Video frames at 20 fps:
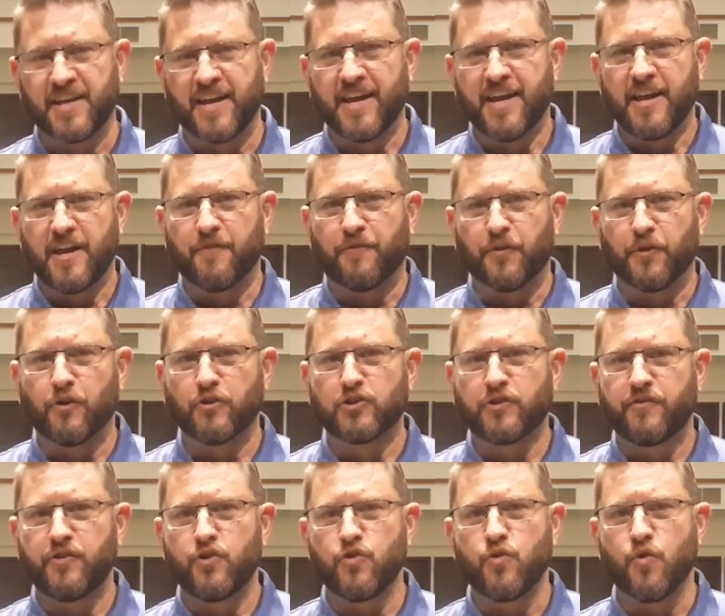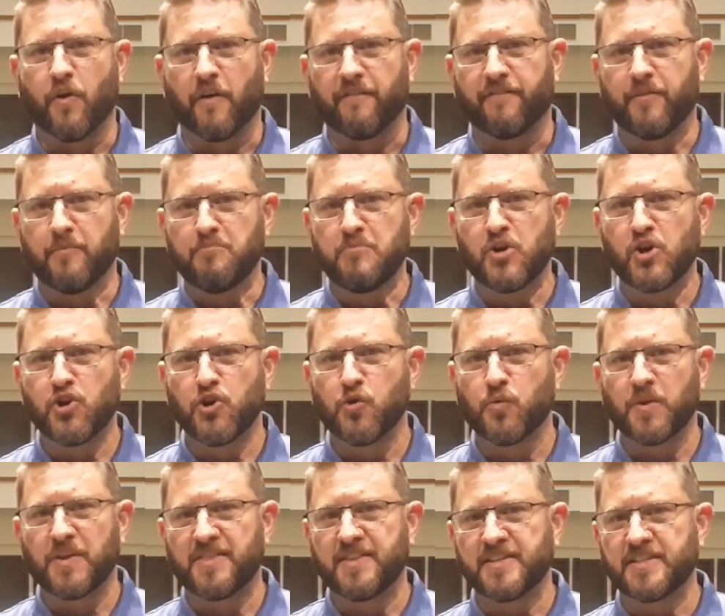And for those of you who are familiar
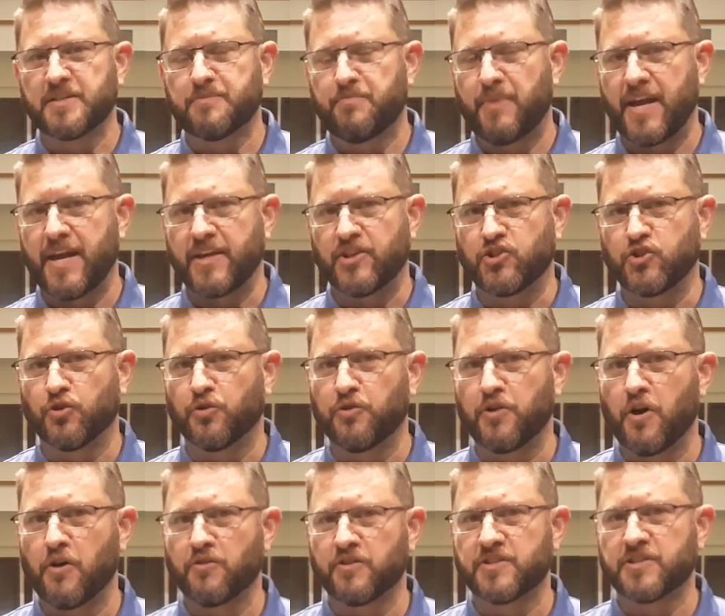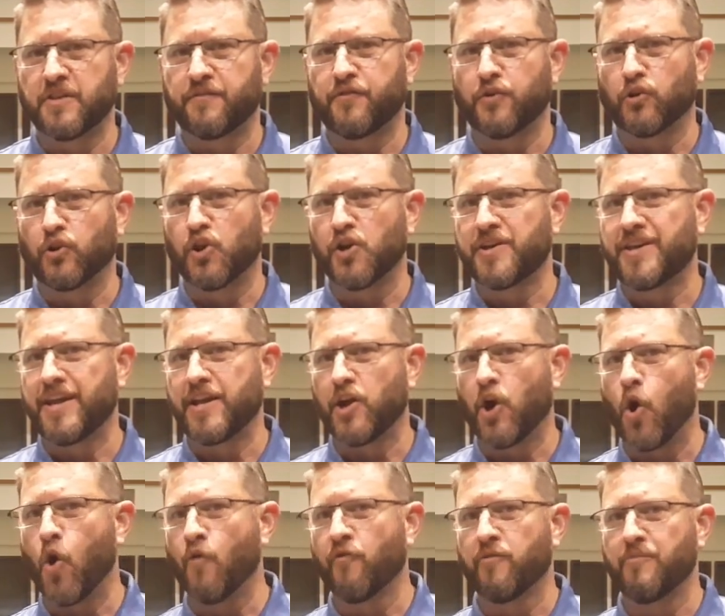with this space, you'll notice if you're looking
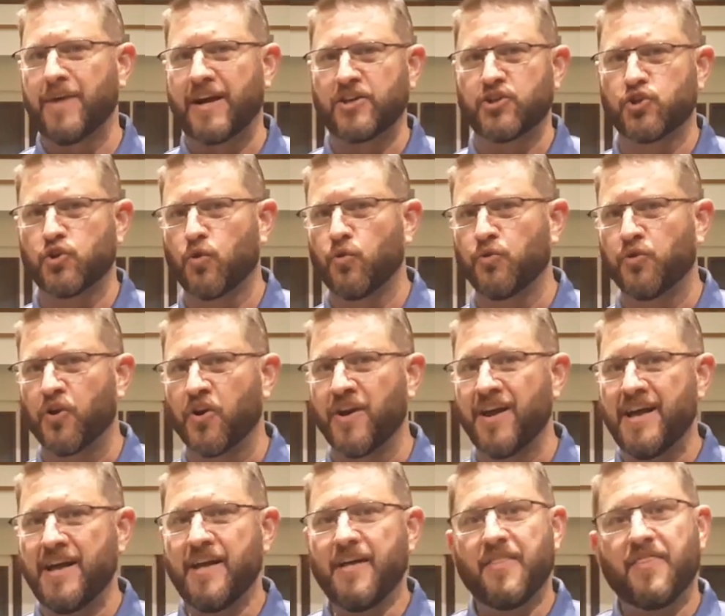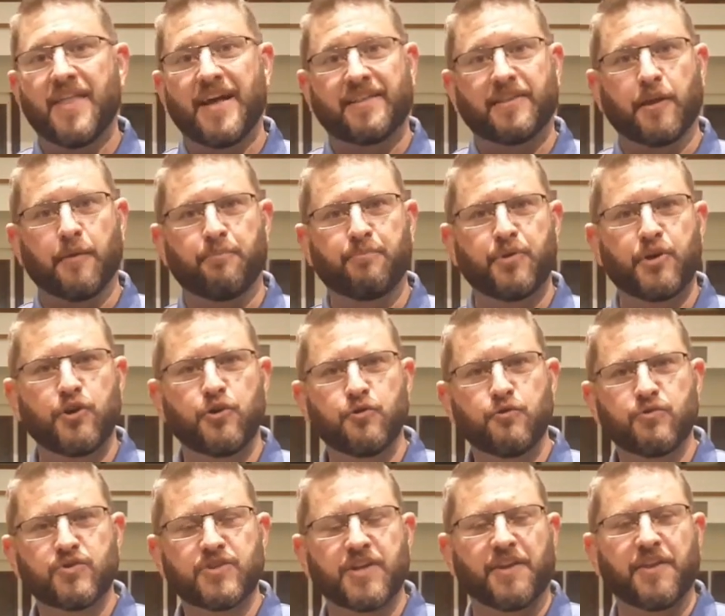over my shoulder that the pews
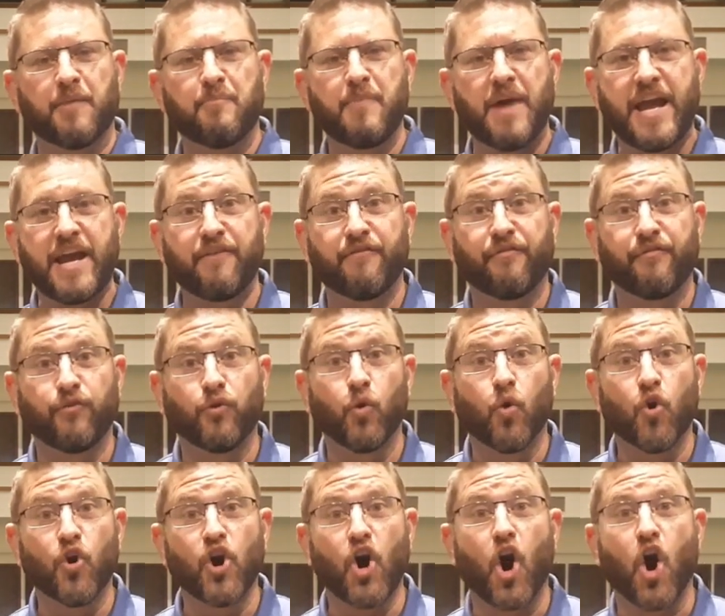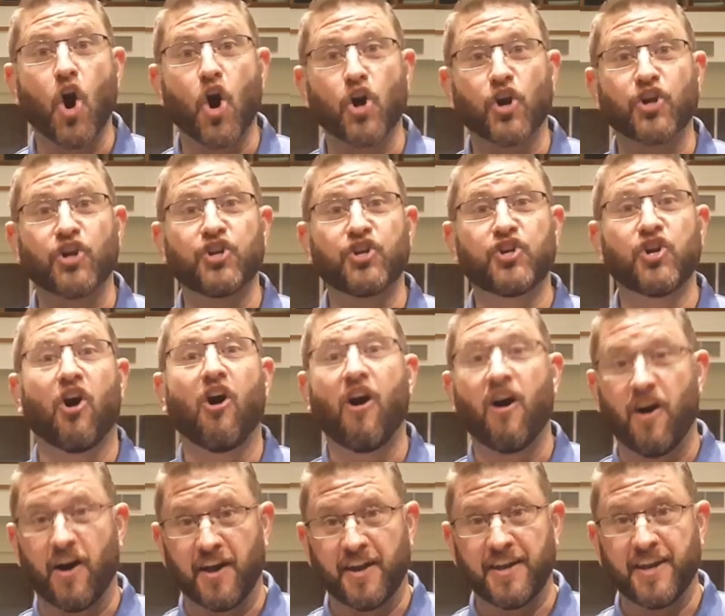on the main floor are
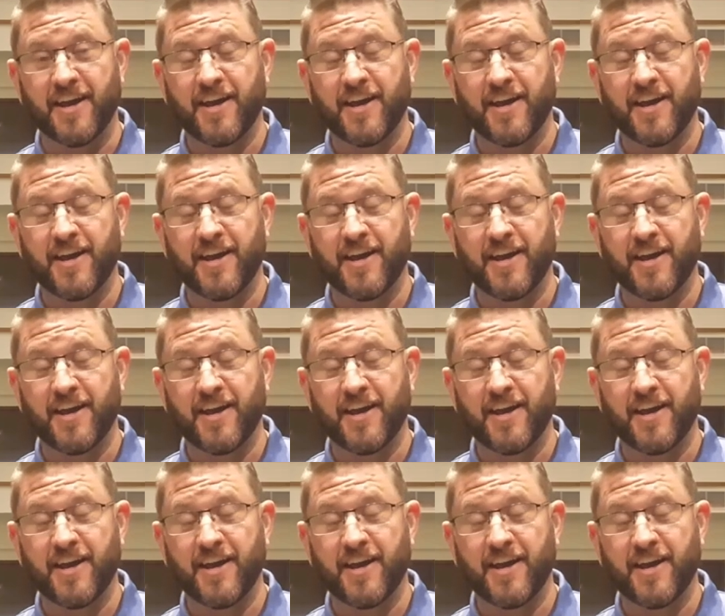gone.